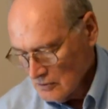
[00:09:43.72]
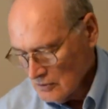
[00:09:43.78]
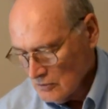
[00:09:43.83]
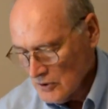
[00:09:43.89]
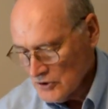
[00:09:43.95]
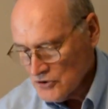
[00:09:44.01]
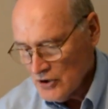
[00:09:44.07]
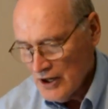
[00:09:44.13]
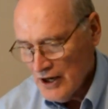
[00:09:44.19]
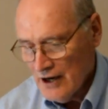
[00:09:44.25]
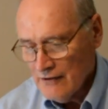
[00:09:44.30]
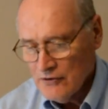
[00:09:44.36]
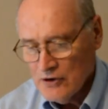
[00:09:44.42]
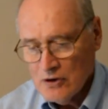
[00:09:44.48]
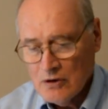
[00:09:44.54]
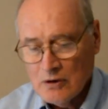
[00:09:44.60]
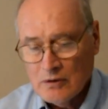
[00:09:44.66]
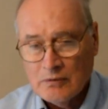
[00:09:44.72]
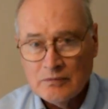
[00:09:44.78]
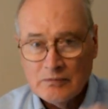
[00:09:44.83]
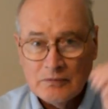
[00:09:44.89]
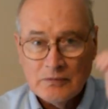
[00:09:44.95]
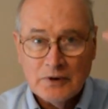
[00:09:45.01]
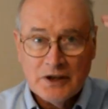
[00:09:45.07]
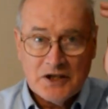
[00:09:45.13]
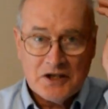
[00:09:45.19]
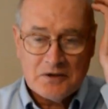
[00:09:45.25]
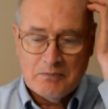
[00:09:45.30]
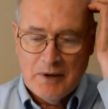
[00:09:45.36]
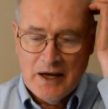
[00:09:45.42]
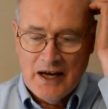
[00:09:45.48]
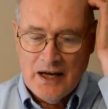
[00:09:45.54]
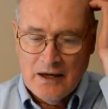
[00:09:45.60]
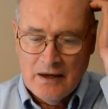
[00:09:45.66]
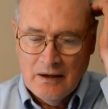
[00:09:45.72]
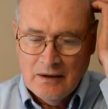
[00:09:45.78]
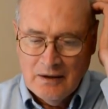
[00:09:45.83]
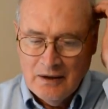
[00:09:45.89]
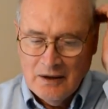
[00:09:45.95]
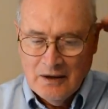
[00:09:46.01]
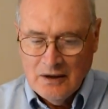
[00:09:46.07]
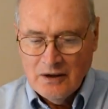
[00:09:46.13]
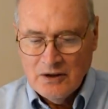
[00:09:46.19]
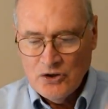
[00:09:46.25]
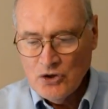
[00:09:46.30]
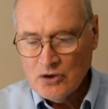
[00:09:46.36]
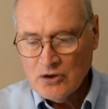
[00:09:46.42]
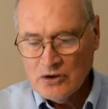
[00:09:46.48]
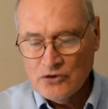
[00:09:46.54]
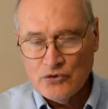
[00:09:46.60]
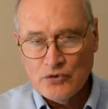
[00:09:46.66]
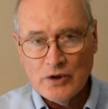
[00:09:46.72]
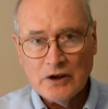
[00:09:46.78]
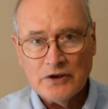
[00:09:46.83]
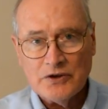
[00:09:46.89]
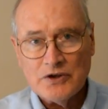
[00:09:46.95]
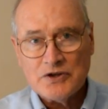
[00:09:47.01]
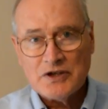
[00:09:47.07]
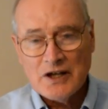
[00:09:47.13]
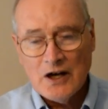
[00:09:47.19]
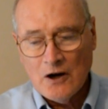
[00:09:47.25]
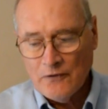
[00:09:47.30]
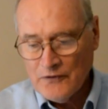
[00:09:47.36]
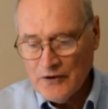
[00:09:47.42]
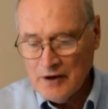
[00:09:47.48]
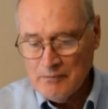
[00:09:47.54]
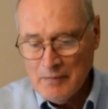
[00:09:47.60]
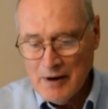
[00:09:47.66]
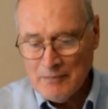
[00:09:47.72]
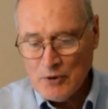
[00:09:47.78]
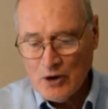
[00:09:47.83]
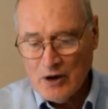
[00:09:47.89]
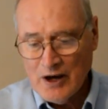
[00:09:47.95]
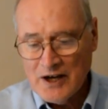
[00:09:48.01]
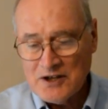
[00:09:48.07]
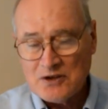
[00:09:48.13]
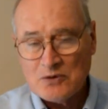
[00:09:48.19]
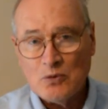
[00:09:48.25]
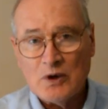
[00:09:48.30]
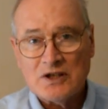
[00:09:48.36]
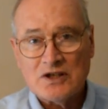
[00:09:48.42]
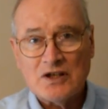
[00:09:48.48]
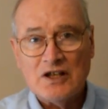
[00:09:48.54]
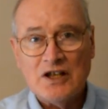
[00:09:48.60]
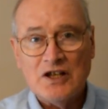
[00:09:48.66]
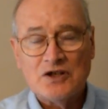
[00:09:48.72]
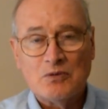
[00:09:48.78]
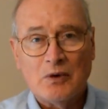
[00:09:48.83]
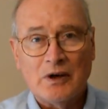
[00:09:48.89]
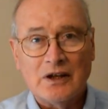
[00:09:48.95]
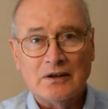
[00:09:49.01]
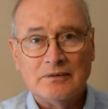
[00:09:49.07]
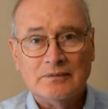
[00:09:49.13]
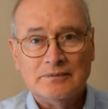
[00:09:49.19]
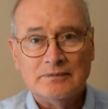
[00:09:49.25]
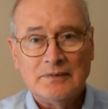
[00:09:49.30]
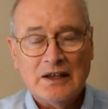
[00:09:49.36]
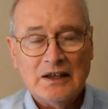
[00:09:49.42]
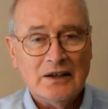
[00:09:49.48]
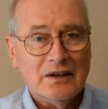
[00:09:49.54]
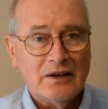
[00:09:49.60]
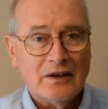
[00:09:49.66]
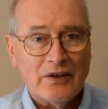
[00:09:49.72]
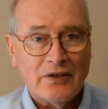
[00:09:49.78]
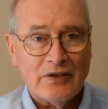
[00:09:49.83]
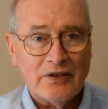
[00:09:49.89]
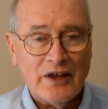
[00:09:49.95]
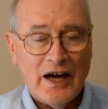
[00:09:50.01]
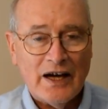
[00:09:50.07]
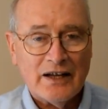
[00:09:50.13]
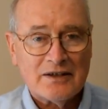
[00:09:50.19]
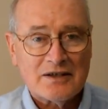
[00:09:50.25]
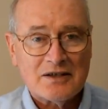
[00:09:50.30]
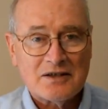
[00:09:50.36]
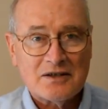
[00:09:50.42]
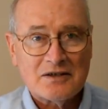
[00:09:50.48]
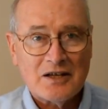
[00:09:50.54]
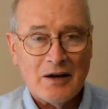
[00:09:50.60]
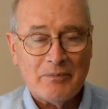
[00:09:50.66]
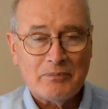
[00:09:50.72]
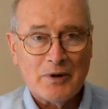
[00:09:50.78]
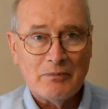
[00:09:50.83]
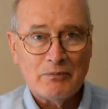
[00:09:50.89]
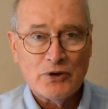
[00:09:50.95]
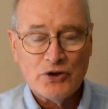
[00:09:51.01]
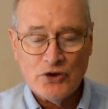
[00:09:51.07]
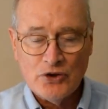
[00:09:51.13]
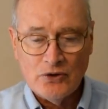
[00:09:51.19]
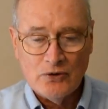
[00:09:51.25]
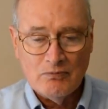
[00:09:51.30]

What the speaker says: once you have your list made, you can drill yourself and memorize what's in each one. That's step number 2.